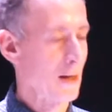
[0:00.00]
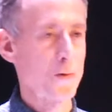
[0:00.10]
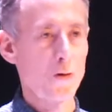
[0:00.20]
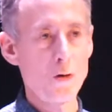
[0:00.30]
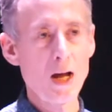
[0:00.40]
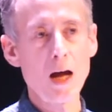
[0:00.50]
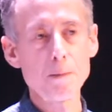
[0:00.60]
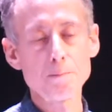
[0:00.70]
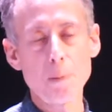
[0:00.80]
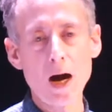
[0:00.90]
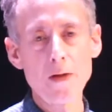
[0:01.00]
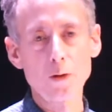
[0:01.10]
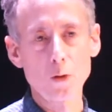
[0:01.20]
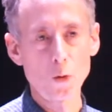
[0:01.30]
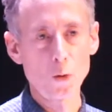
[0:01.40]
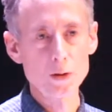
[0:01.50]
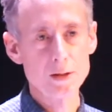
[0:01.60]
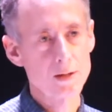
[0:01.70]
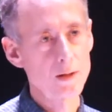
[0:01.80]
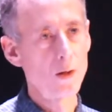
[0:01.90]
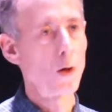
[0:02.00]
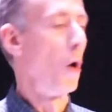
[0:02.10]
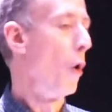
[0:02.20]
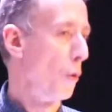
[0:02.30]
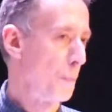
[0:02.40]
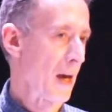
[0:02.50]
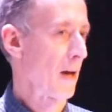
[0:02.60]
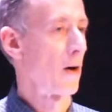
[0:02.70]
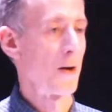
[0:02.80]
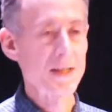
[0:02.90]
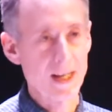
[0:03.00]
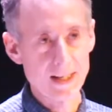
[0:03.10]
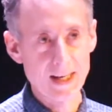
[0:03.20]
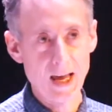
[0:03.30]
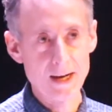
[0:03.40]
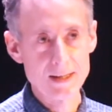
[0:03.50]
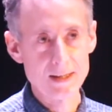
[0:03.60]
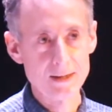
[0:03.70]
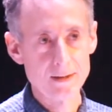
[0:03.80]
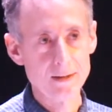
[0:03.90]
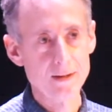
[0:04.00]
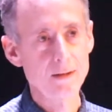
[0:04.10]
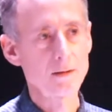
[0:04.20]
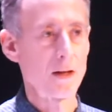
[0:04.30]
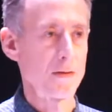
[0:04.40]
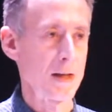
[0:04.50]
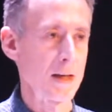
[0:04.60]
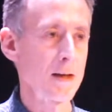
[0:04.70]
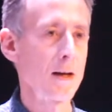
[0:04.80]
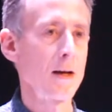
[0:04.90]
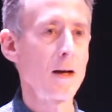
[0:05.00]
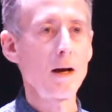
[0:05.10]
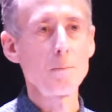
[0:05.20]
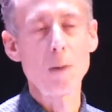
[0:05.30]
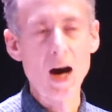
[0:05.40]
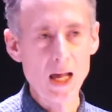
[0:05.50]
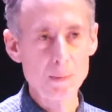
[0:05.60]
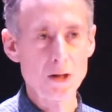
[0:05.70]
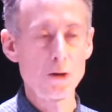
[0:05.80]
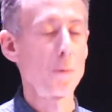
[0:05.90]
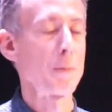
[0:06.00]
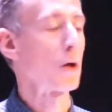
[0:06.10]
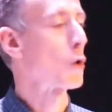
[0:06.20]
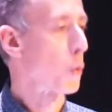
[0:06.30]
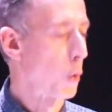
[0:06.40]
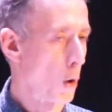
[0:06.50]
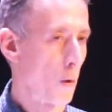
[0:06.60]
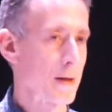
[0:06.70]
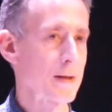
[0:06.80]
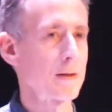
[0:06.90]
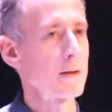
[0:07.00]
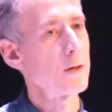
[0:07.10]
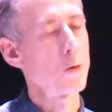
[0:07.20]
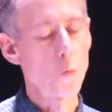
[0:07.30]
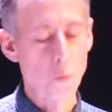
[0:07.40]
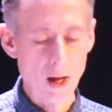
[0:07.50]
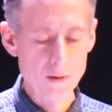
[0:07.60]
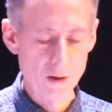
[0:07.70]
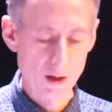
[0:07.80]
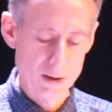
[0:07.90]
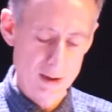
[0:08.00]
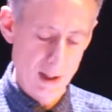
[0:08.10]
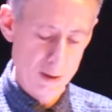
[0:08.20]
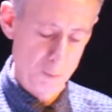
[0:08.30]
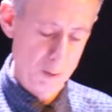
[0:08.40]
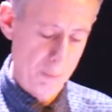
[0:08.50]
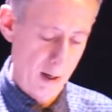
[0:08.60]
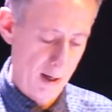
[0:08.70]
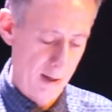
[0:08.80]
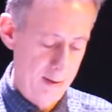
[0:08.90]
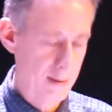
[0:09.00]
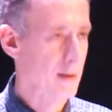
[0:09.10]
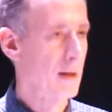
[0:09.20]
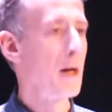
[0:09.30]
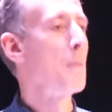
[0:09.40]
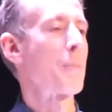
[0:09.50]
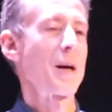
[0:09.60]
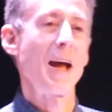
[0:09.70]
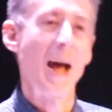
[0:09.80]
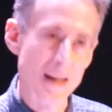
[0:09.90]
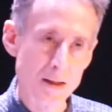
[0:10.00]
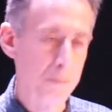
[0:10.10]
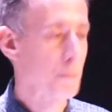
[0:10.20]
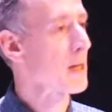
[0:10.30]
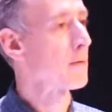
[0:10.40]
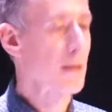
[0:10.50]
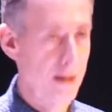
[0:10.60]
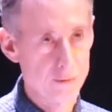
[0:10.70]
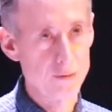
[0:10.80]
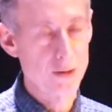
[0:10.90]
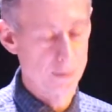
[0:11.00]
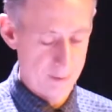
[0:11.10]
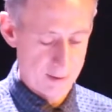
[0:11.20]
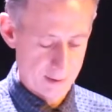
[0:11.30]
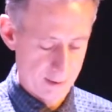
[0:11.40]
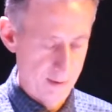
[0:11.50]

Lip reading: thrown out by the courts, albeit on a technicality that the parliament had not been quorate when the legislation was passed. But it hasn't been reintroduced.